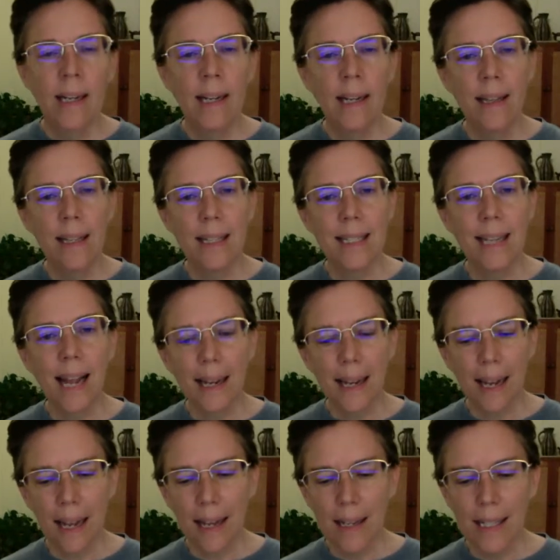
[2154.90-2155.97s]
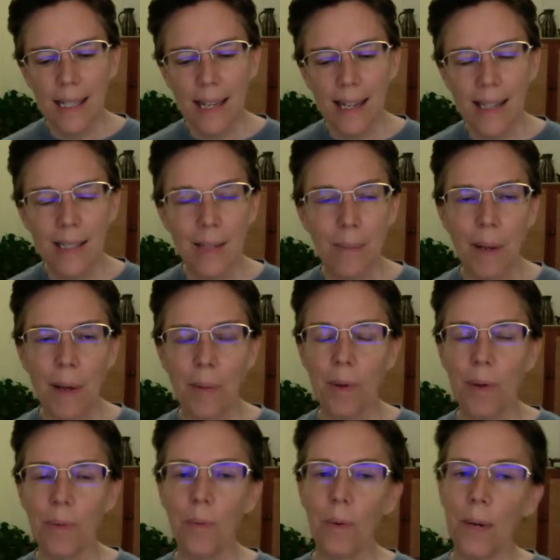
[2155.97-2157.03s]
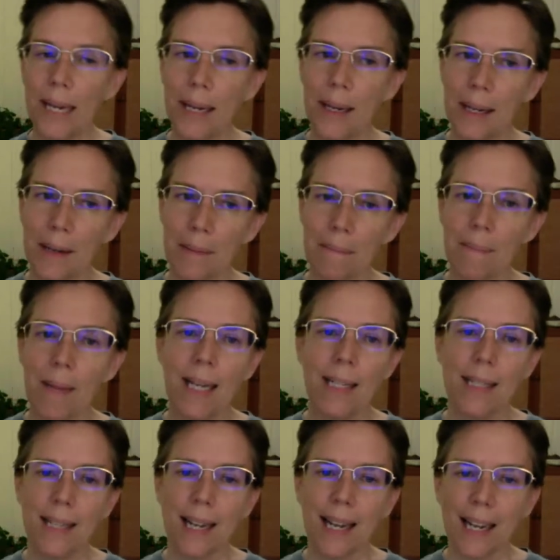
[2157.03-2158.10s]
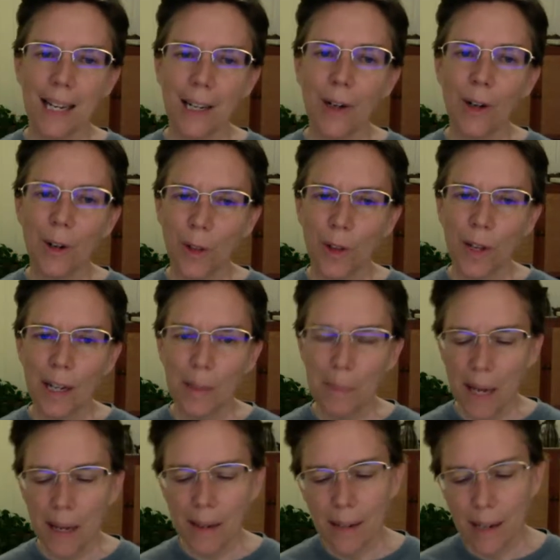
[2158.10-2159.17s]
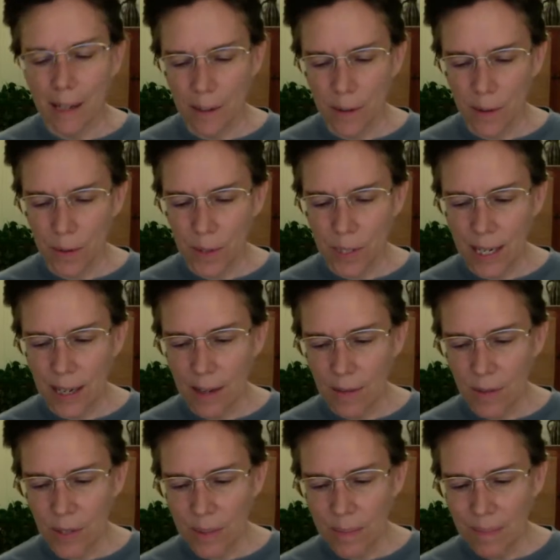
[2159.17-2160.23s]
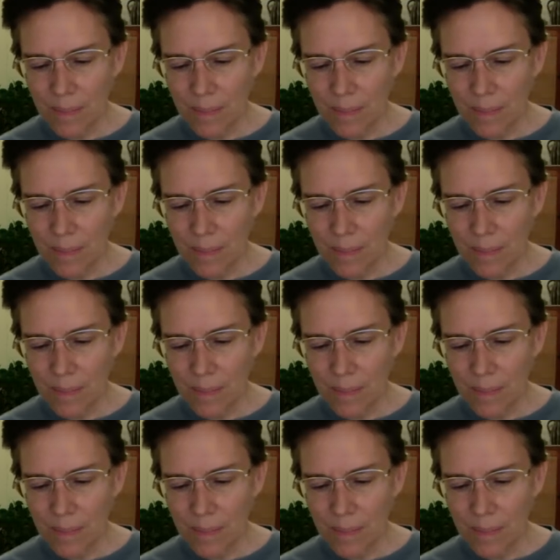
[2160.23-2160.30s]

And the second is about what we may say or think about our own selves.